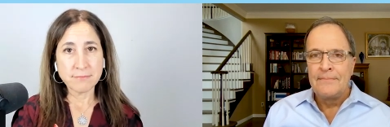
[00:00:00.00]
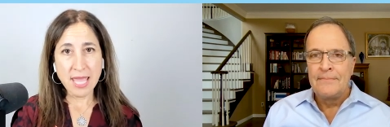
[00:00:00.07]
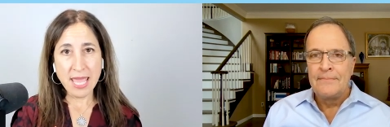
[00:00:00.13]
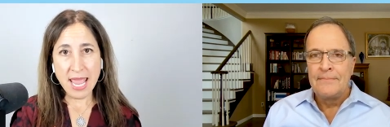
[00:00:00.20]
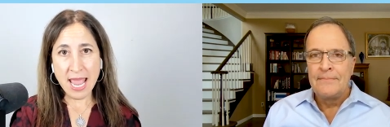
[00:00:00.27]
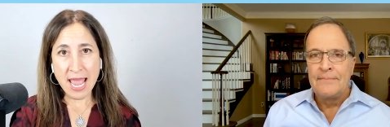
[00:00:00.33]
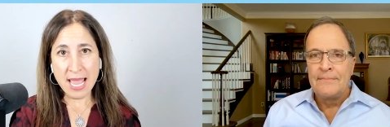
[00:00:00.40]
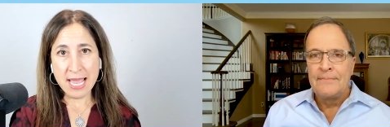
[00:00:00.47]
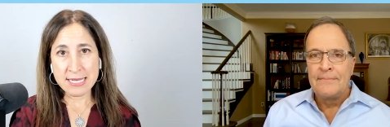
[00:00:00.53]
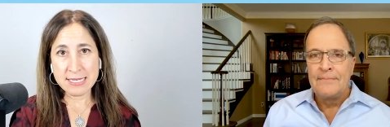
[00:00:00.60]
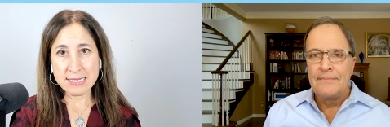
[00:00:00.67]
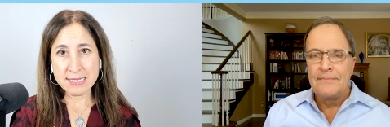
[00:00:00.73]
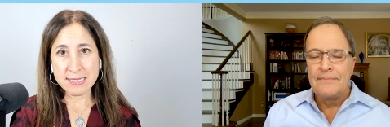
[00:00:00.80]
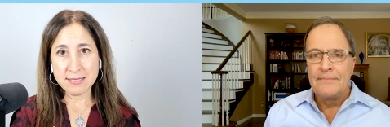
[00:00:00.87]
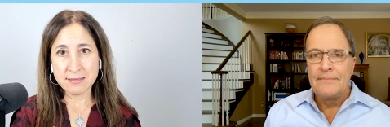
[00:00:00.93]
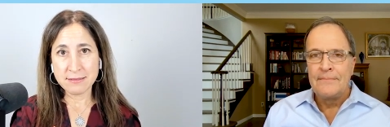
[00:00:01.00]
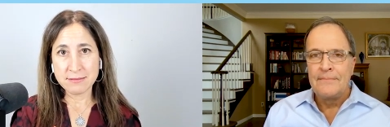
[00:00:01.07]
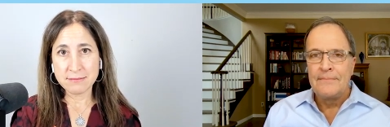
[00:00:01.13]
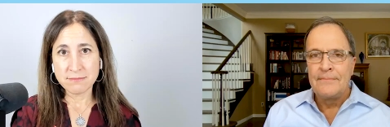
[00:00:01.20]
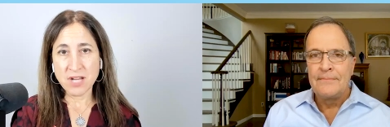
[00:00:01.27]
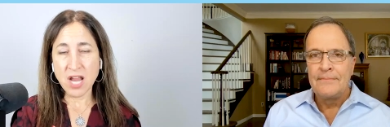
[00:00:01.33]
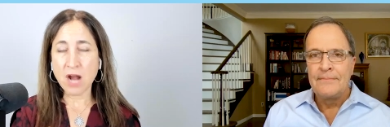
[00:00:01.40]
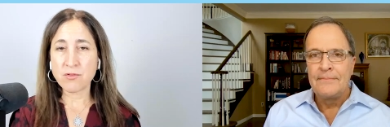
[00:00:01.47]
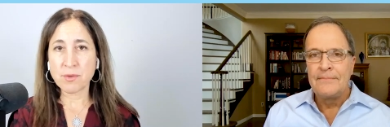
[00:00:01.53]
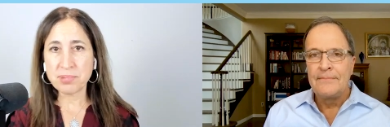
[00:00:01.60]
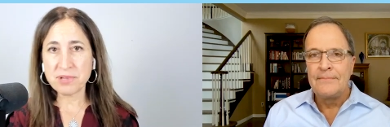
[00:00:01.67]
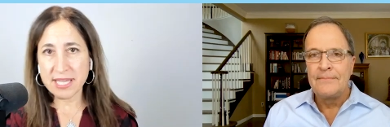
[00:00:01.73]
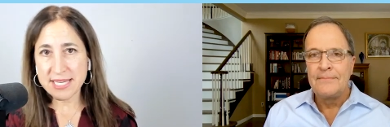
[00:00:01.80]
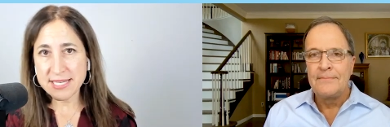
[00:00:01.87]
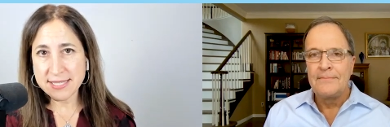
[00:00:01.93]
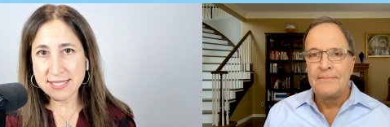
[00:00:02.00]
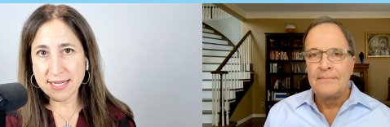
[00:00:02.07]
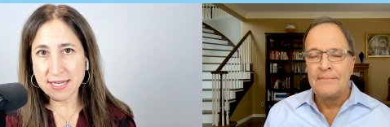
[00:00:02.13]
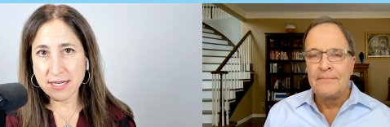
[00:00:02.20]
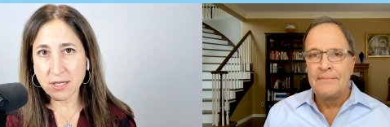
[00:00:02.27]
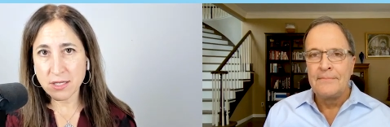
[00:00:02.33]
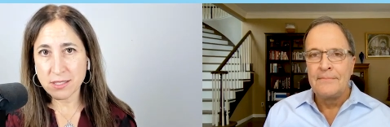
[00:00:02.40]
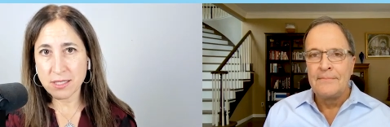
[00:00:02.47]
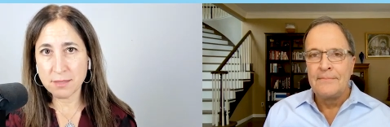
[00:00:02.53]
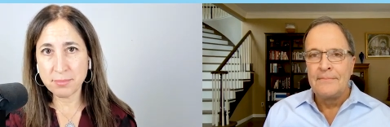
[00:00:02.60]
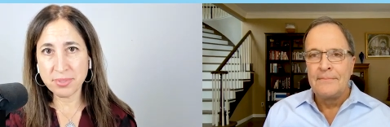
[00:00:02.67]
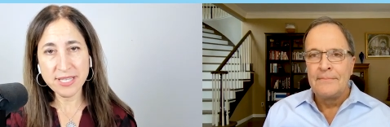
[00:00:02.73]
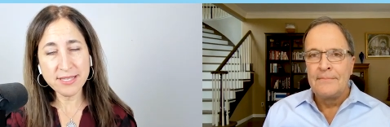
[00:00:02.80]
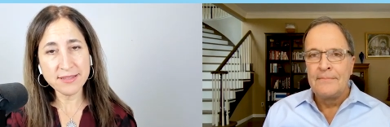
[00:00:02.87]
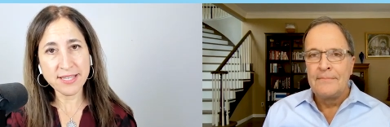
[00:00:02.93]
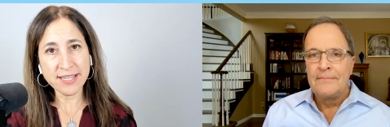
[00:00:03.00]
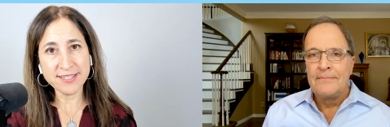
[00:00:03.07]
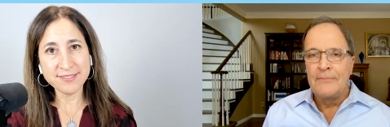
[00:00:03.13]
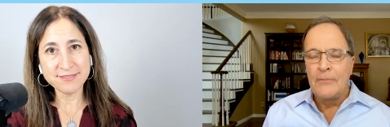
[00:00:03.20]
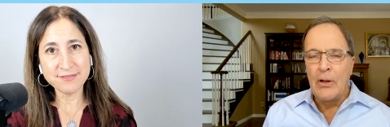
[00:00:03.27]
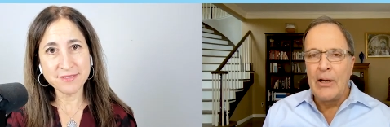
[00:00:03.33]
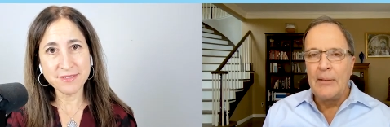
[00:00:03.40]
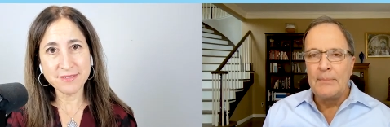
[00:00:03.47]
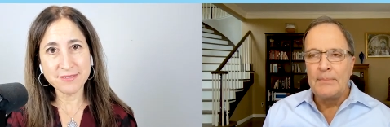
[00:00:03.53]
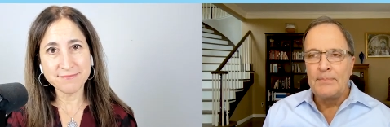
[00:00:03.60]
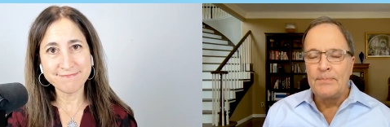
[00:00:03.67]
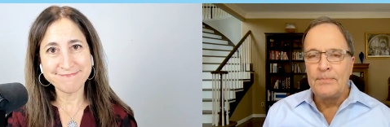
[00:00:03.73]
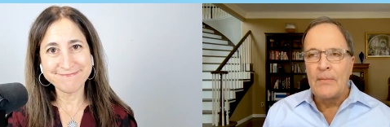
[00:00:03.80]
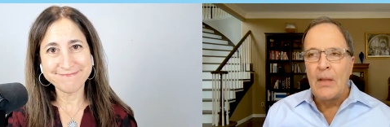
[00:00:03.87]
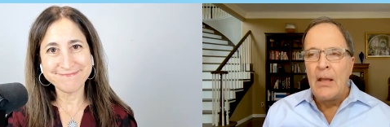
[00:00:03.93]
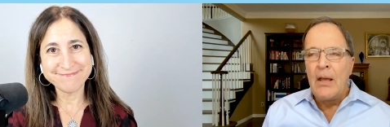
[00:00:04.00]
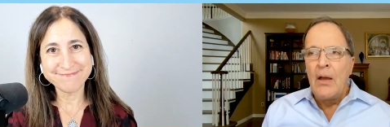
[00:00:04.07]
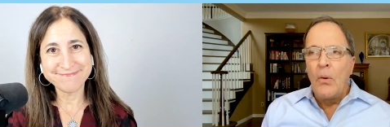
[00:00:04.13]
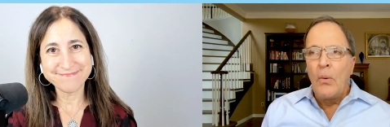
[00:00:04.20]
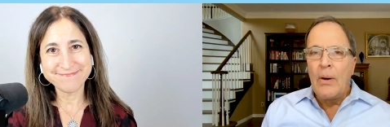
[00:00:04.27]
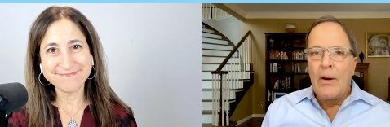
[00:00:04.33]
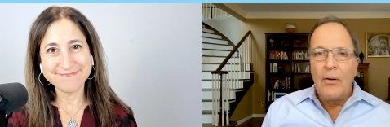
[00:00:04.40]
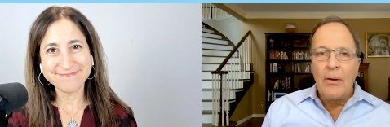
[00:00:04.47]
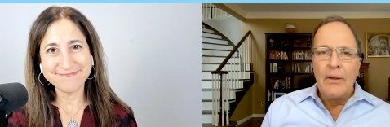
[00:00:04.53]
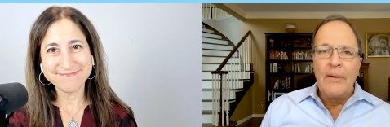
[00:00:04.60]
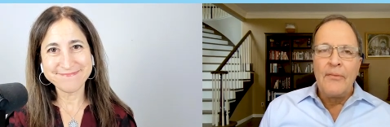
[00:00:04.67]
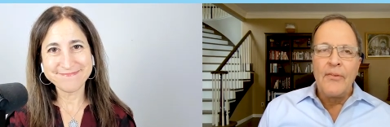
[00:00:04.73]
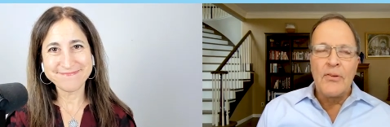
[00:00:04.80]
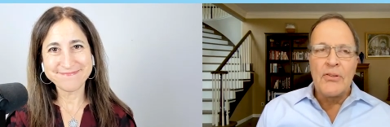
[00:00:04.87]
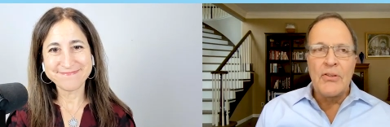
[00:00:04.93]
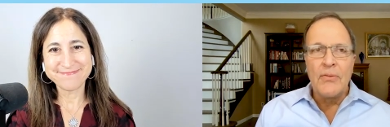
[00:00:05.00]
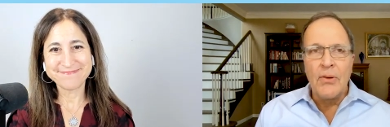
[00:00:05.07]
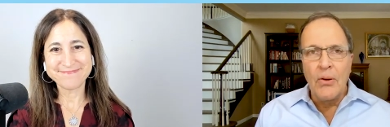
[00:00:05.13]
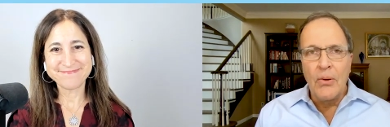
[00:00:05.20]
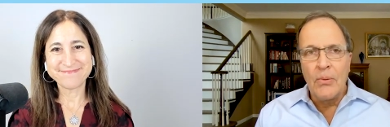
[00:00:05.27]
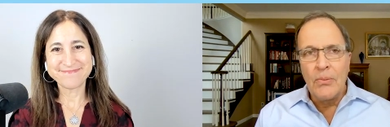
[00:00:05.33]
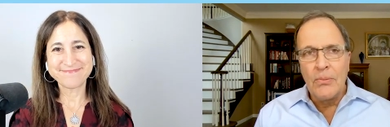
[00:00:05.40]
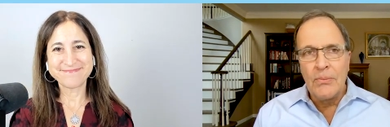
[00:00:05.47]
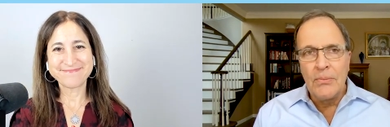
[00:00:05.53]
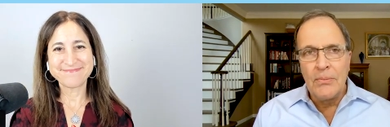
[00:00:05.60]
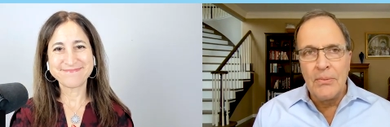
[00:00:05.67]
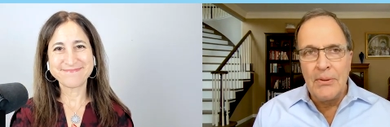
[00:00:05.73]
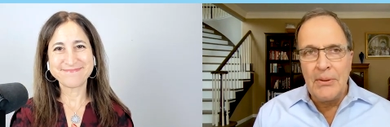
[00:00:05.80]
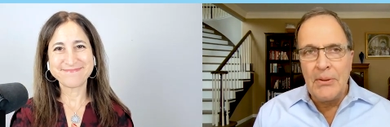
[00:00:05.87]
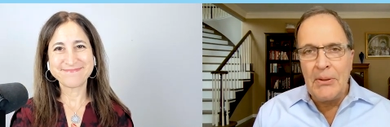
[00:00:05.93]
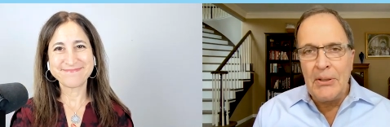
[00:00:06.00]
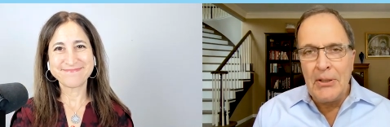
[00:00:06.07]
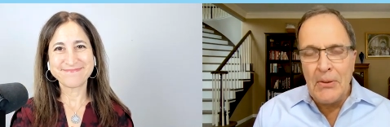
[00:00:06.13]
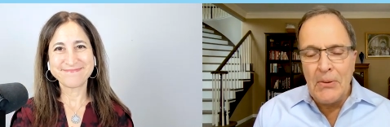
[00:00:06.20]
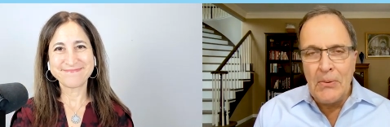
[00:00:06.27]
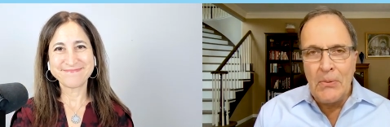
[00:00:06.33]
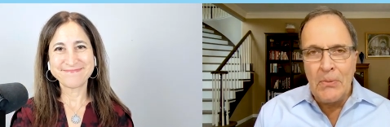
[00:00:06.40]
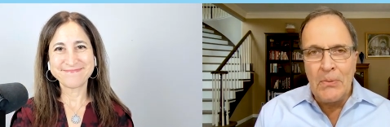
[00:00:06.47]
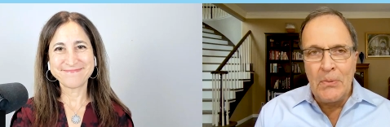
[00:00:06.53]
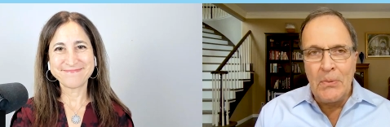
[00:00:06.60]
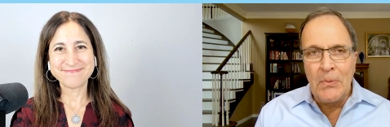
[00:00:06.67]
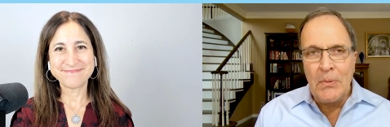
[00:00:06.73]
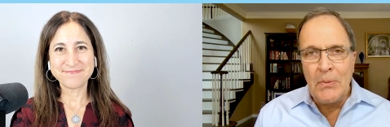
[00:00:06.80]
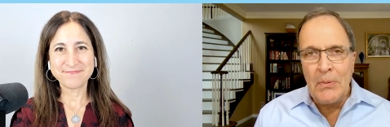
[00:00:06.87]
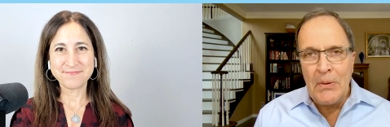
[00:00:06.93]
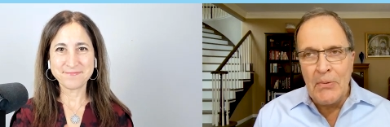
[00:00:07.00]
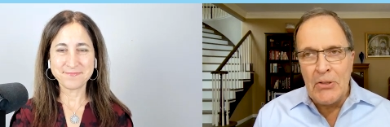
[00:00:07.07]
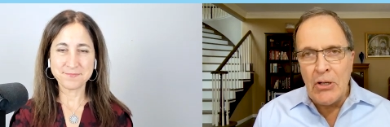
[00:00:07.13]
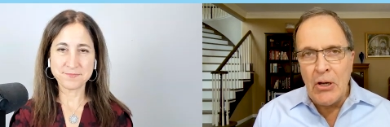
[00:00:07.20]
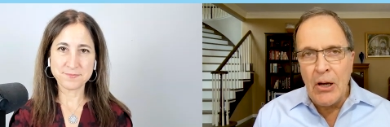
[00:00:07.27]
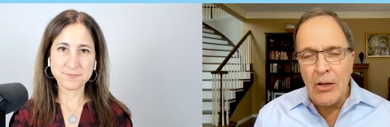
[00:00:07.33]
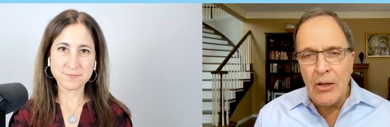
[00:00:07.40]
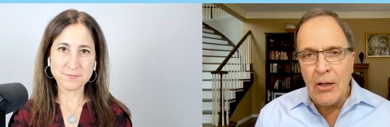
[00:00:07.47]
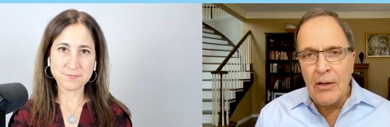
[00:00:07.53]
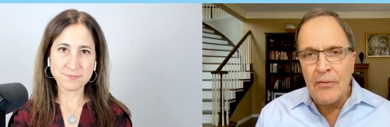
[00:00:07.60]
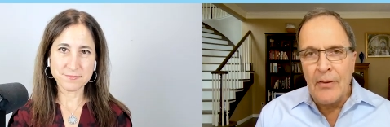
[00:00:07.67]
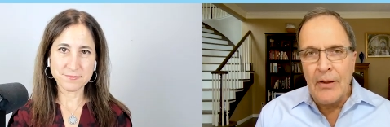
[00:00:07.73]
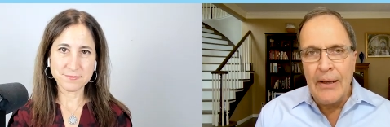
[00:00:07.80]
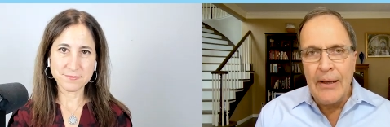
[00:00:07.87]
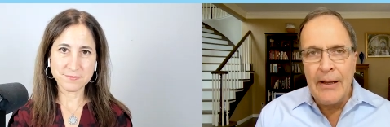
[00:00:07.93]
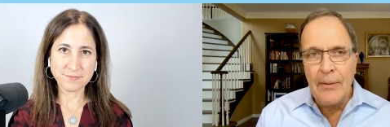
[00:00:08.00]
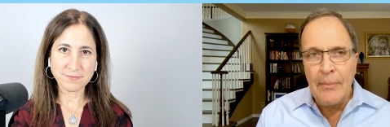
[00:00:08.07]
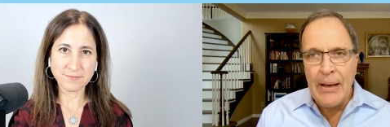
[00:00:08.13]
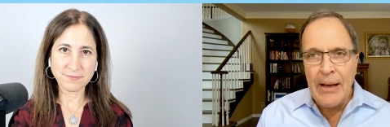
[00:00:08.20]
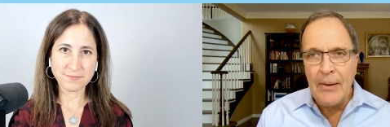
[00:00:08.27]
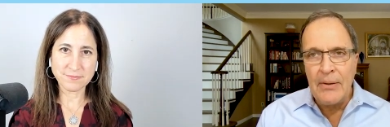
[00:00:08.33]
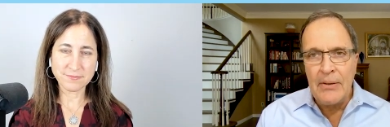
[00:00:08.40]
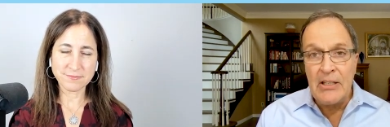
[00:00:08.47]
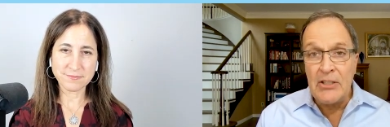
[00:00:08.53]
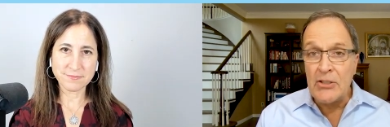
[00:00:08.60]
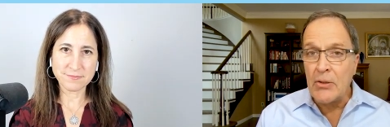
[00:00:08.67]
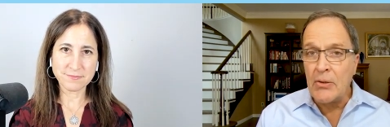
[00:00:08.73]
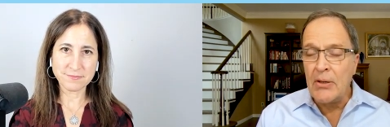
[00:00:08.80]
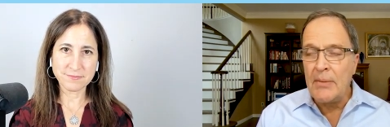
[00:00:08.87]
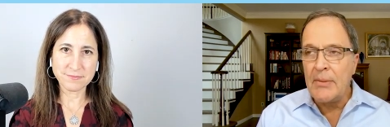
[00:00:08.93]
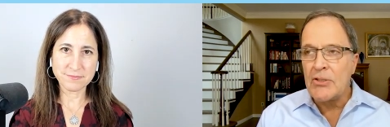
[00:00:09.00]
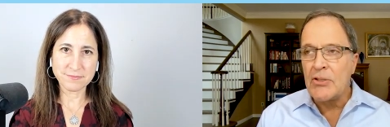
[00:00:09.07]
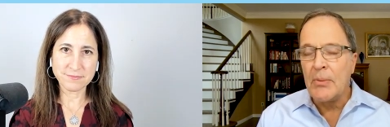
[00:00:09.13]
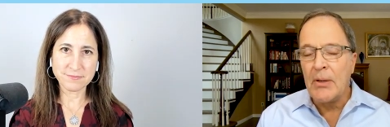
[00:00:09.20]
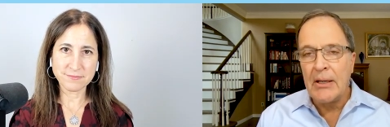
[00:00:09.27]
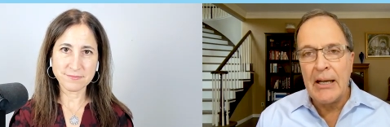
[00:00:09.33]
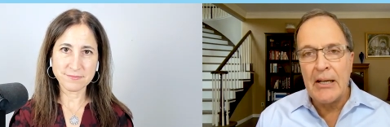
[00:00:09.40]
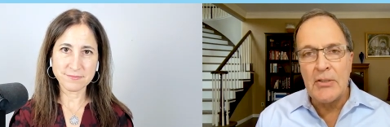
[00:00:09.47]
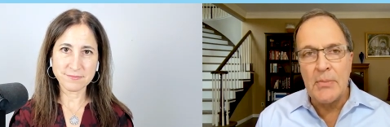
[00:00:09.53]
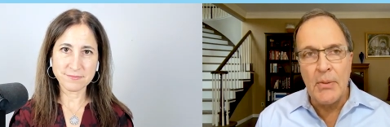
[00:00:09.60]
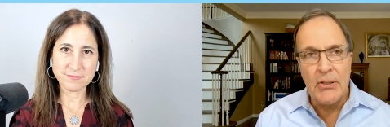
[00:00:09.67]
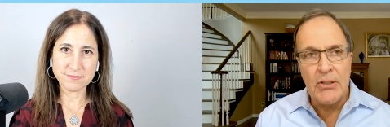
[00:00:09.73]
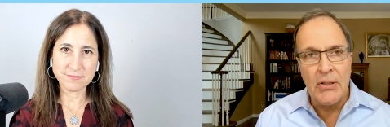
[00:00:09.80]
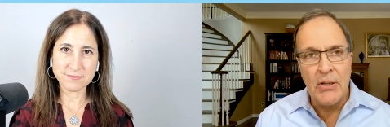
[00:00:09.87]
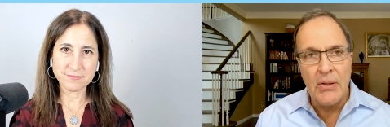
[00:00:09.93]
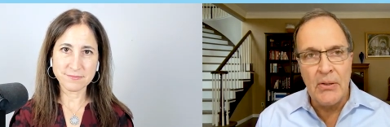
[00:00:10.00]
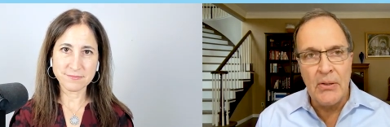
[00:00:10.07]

Speaker 1: and not replace it completely?
Speaker 2: Well, first of all, you know, we were talking offline about disagreements among experts. You know,